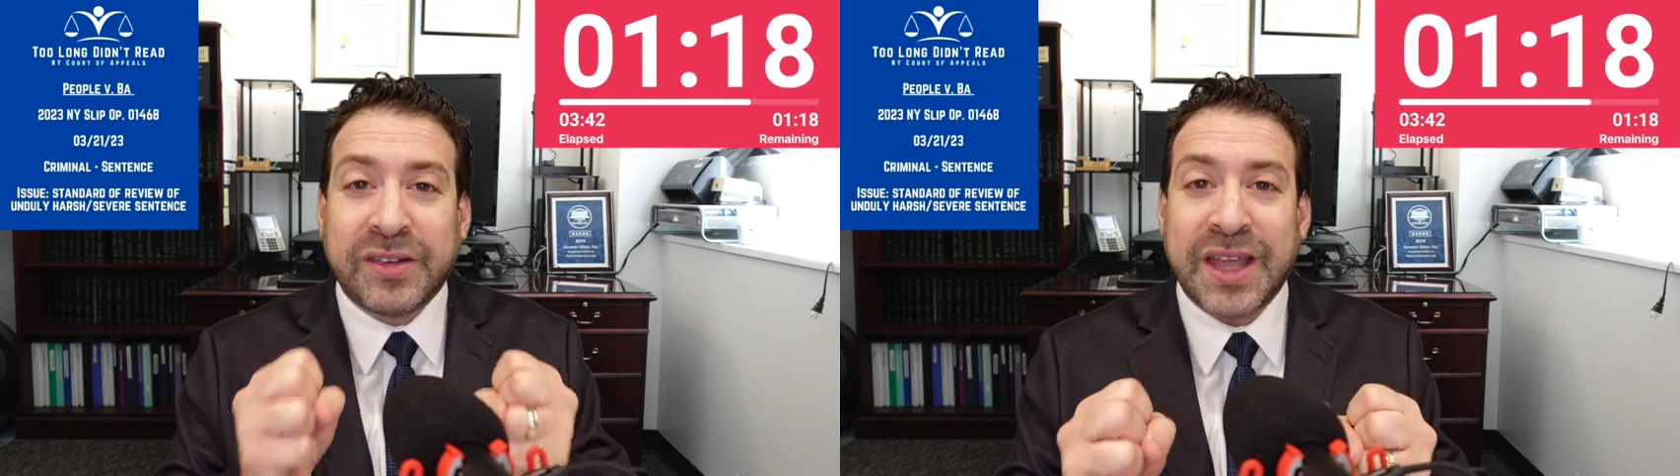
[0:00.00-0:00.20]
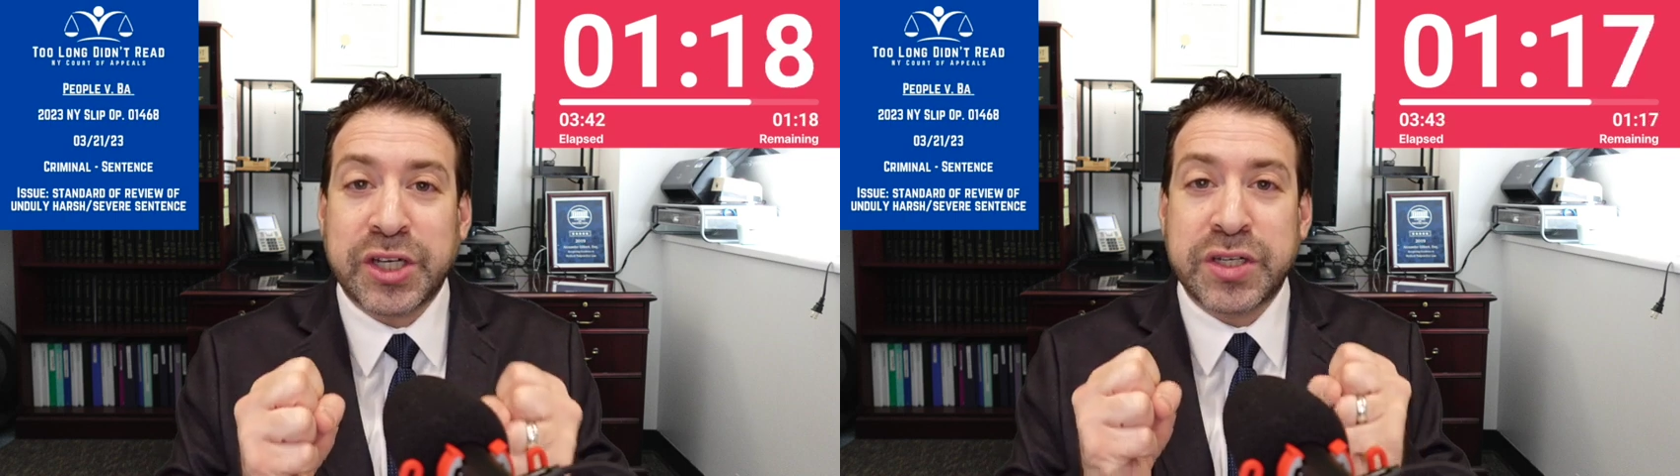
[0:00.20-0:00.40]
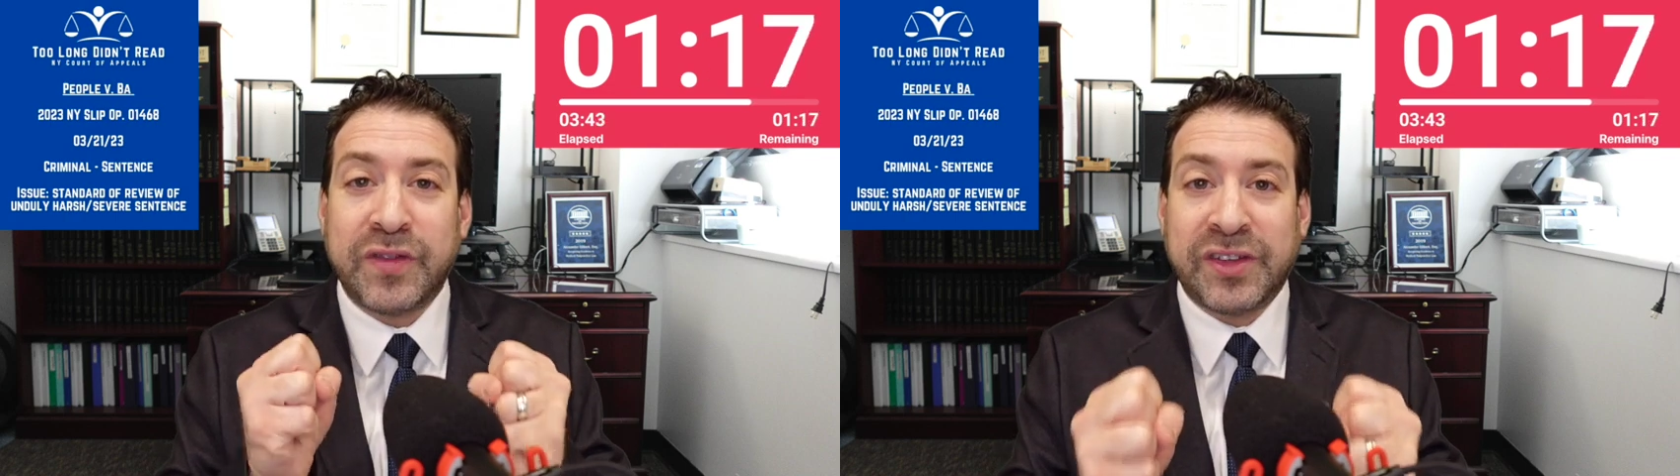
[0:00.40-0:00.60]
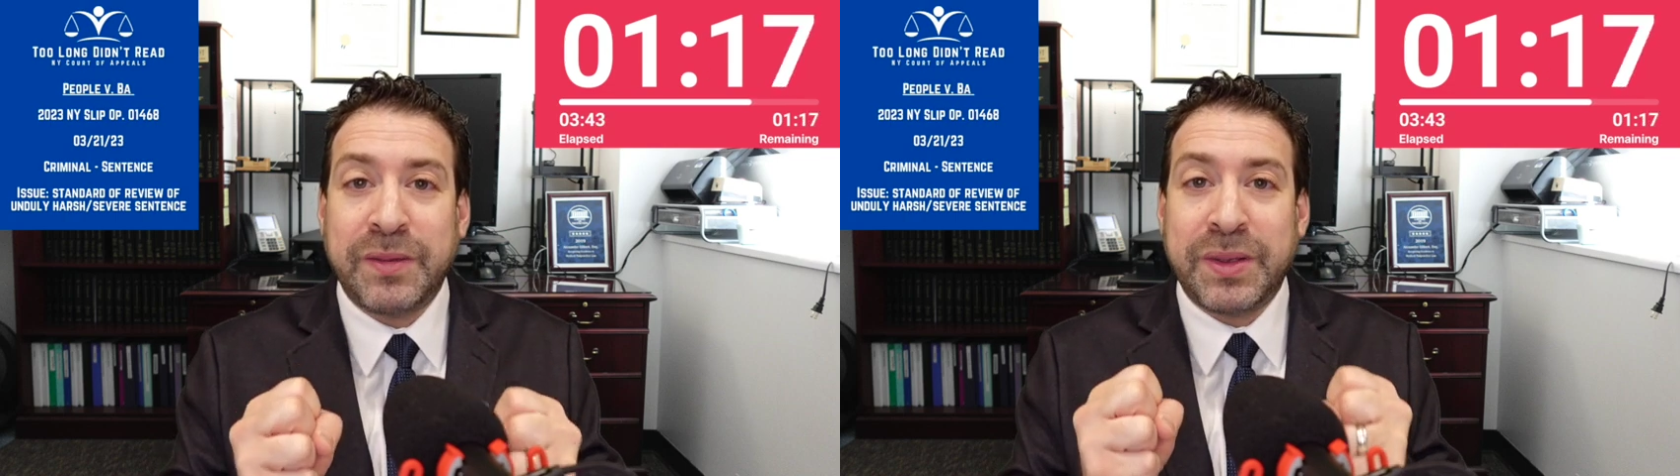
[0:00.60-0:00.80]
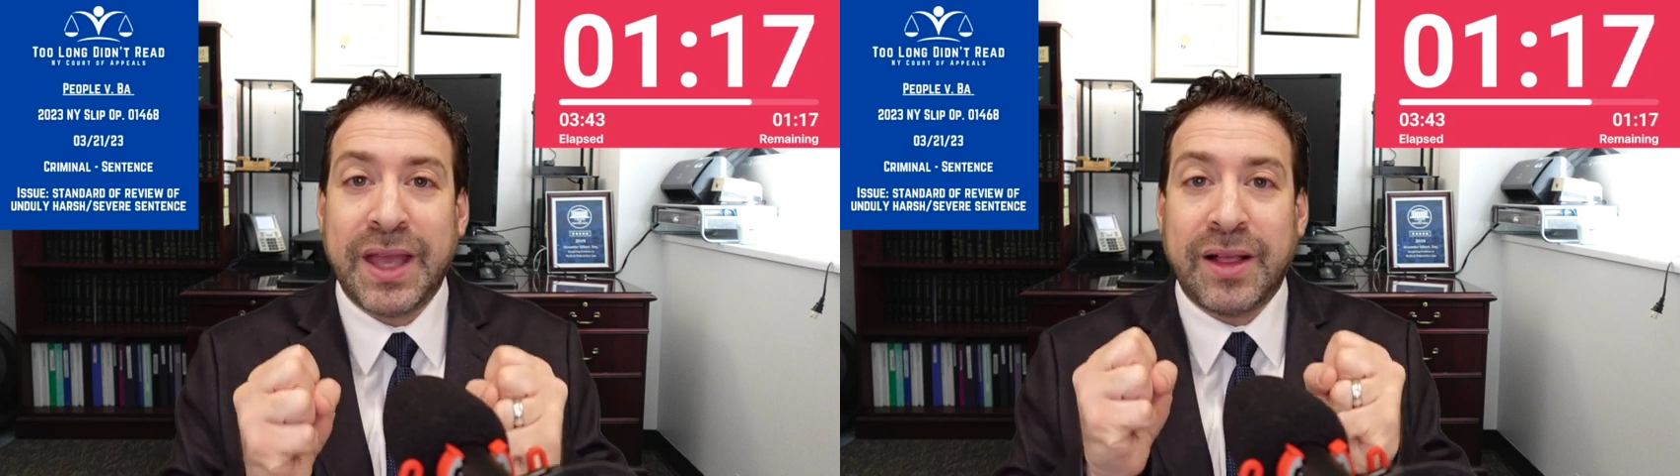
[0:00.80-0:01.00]
section of
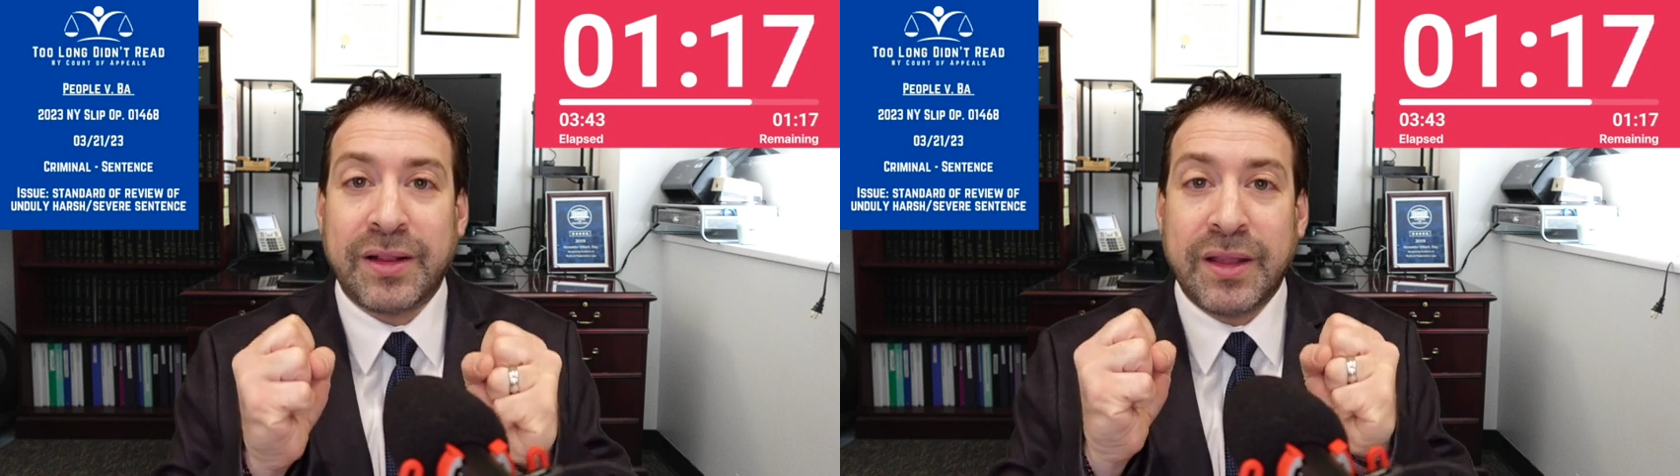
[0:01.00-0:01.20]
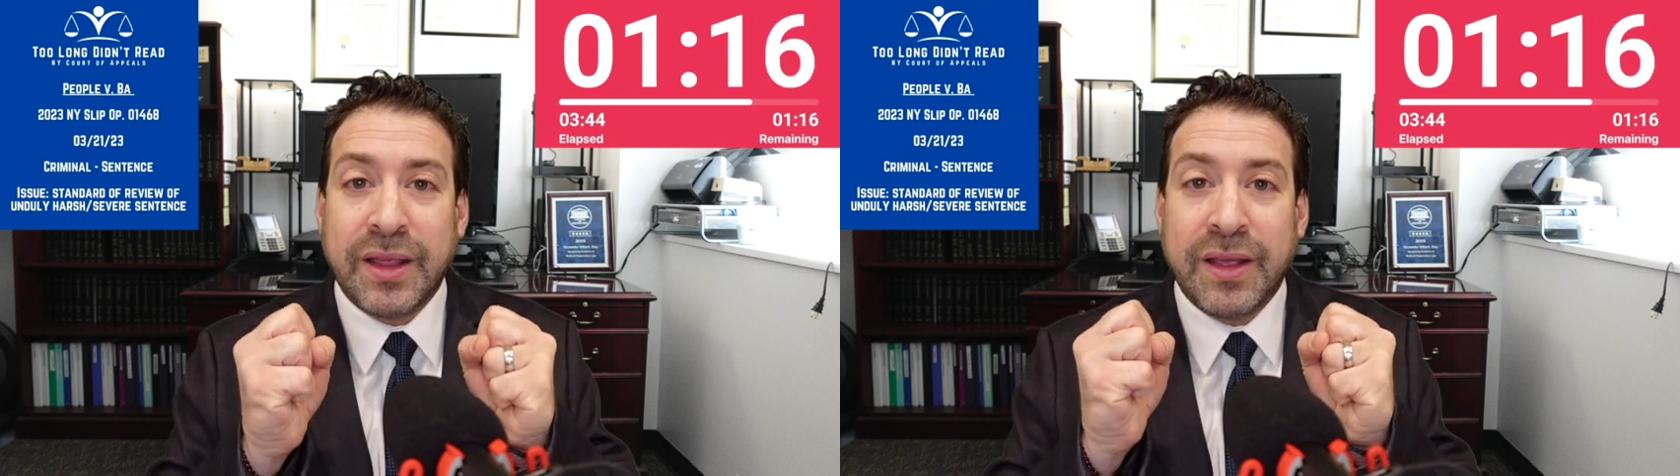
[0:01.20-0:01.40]
CPL